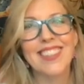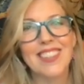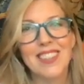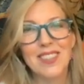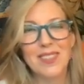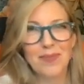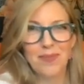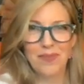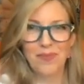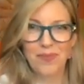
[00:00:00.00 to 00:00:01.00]

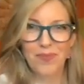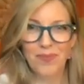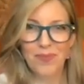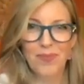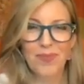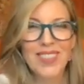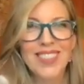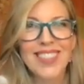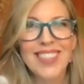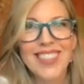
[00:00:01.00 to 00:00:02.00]

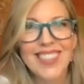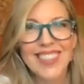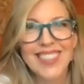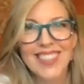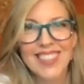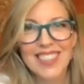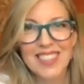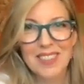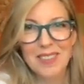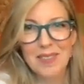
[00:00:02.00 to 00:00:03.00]

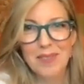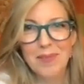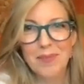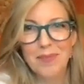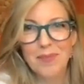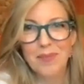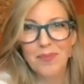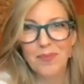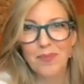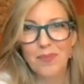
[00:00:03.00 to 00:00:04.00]

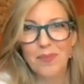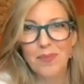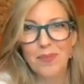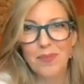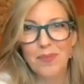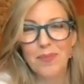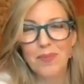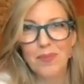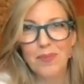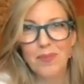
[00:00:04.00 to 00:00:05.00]

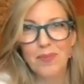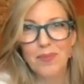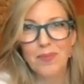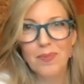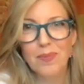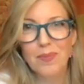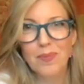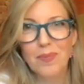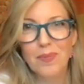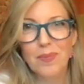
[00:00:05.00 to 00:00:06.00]

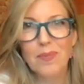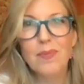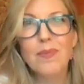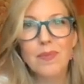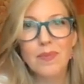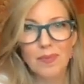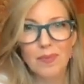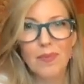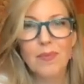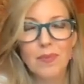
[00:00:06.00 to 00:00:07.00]

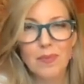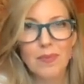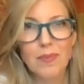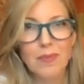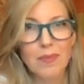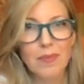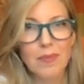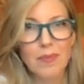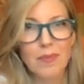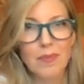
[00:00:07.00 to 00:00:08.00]
[no speech]